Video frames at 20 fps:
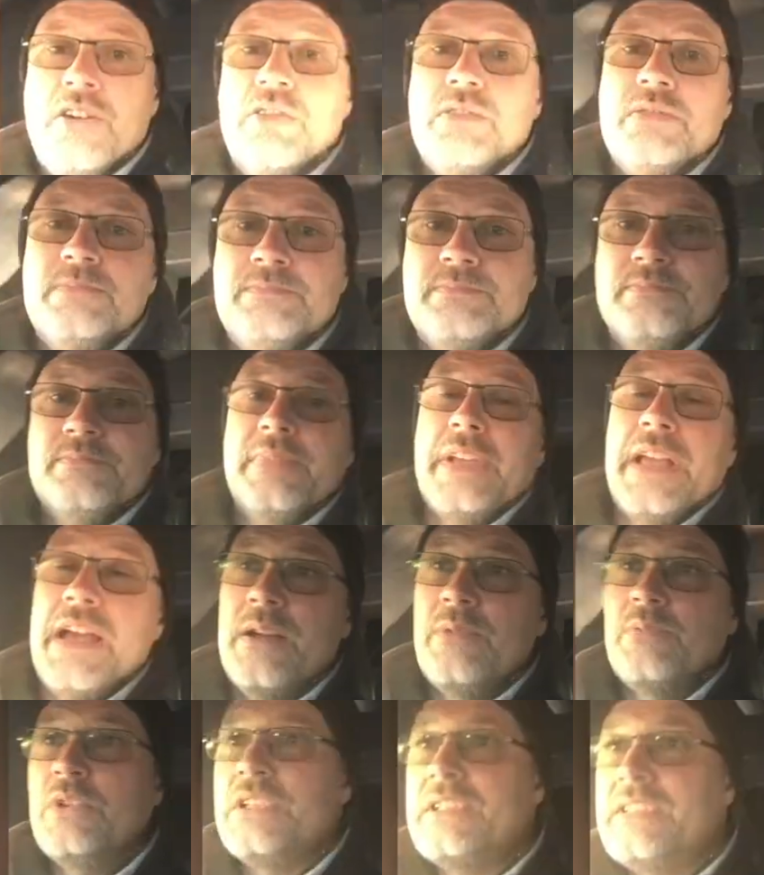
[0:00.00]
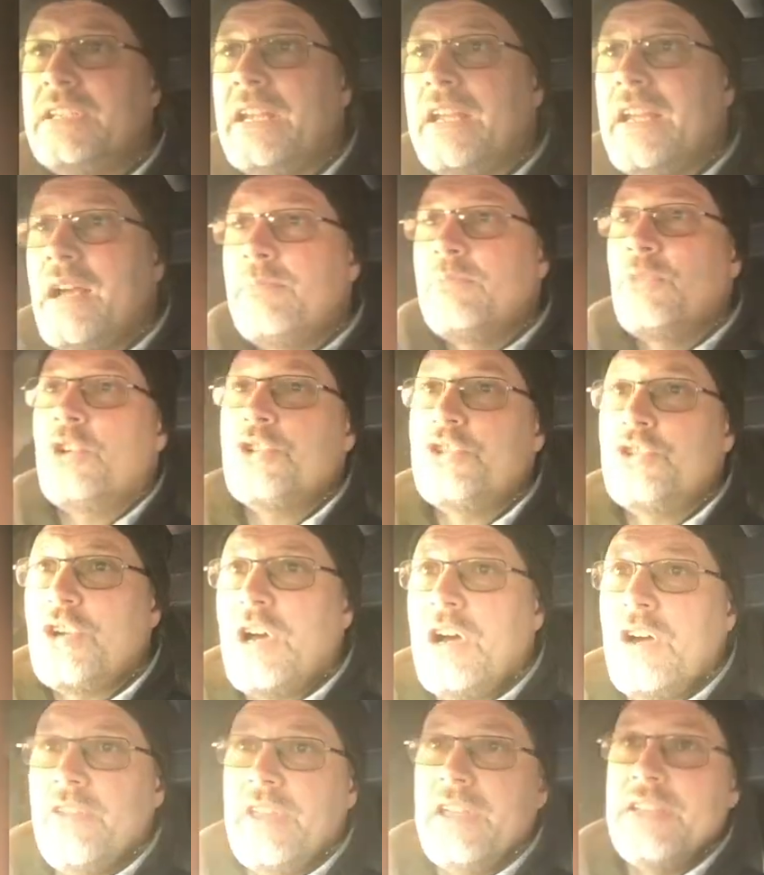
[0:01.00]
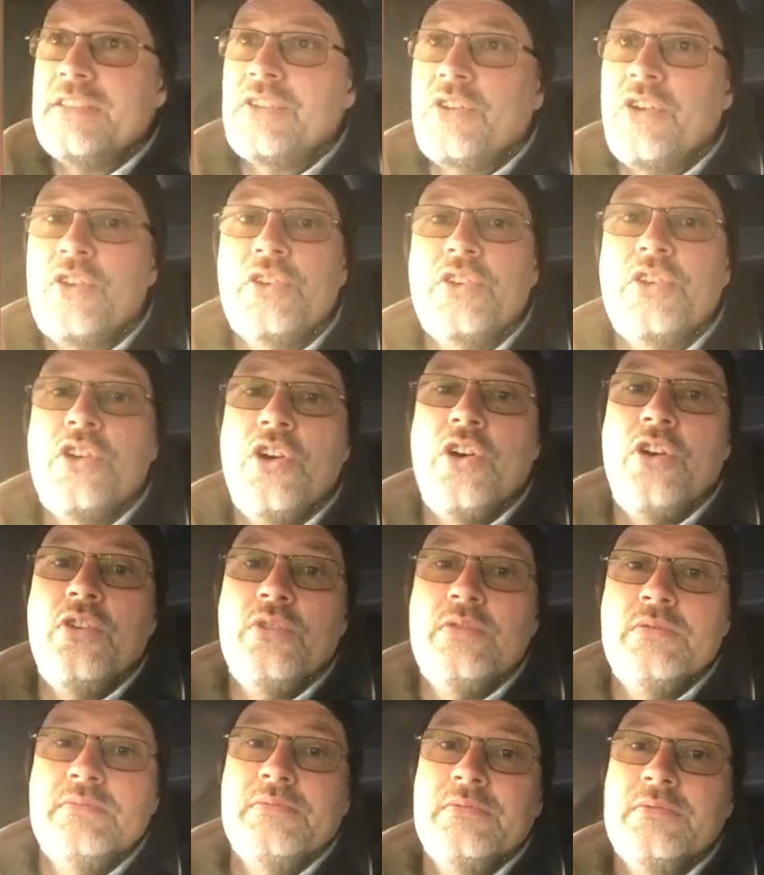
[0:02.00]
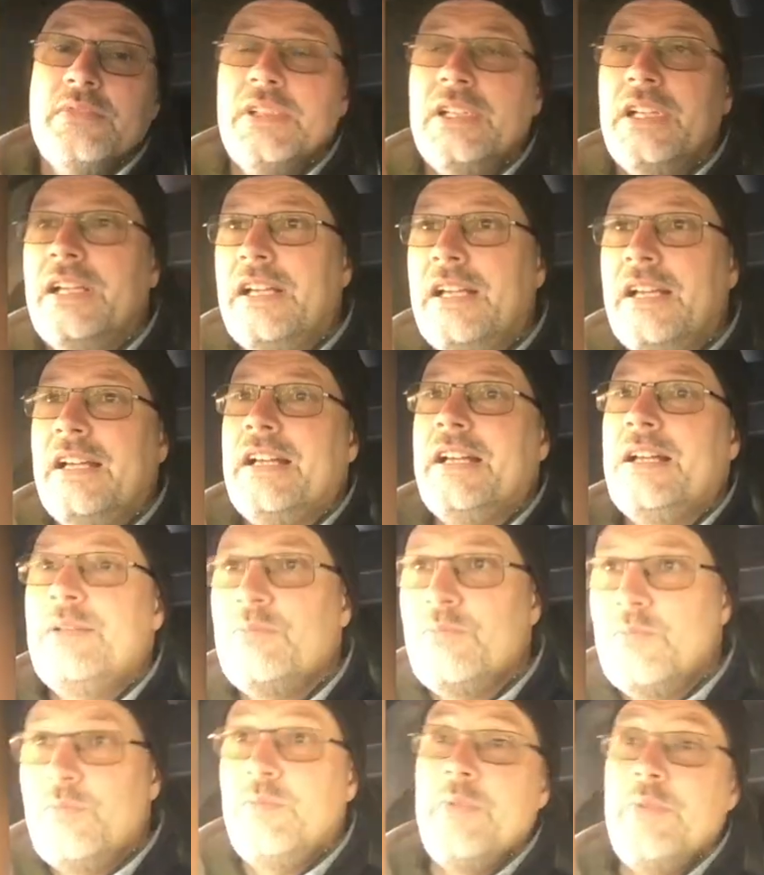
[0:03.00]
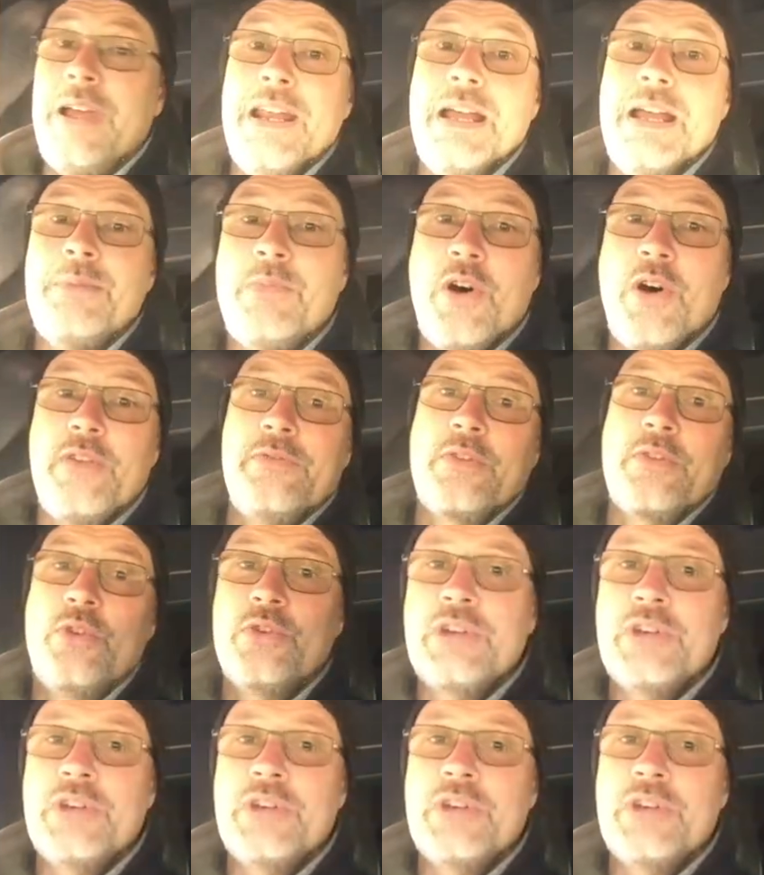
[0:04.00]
probably only by an inch or so. That is on the road. There's no bouncing, you know.